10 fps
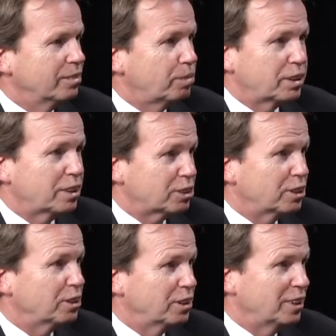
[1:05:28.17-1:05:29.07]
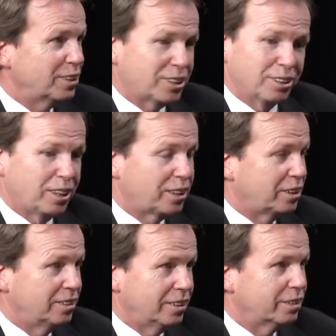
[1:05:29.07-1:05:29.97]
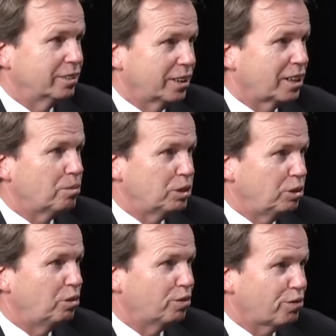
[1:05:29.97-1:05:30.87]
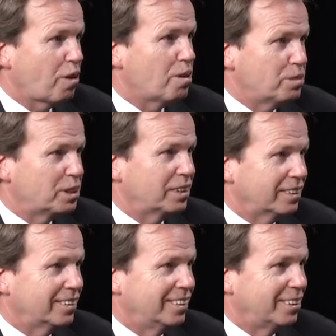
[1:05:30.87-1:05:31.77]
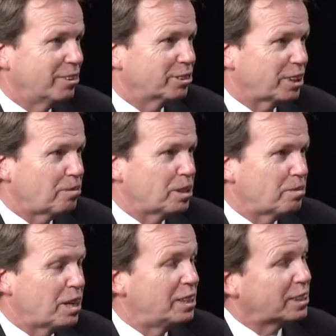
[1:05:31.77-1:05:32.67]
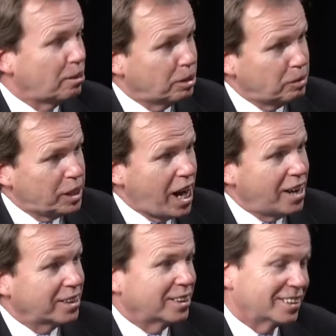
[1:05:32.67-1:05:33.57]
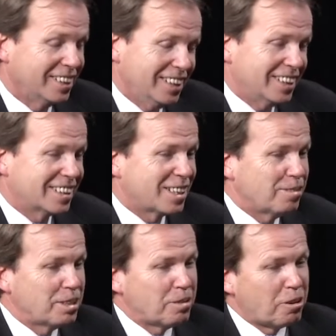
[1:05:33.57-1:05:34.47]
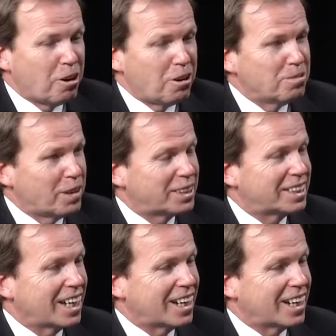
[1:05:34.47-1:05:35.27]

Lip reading: but they come in uniform, and some of them are young and some of them are old, but